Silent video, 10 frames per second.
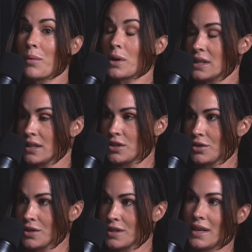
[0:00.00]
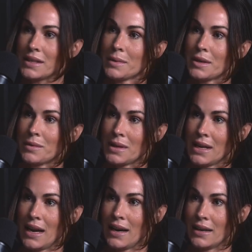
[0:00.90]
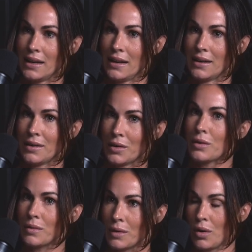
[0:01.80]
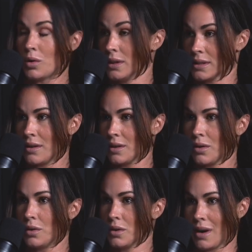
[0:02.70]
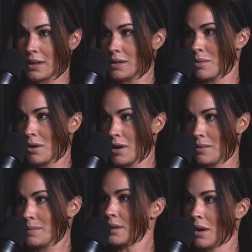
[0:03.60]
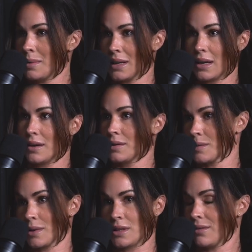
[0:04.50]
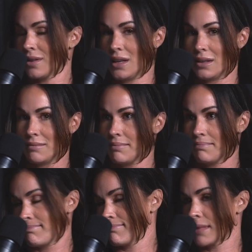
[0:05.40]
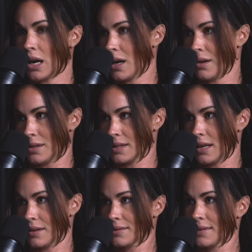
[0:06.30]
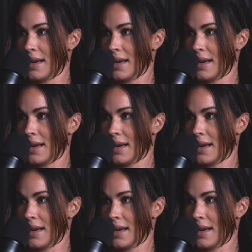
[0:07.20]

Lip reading: worked at a children's hospital where they had it's called a colorectal program. So helping kiddos with different gut health stuff.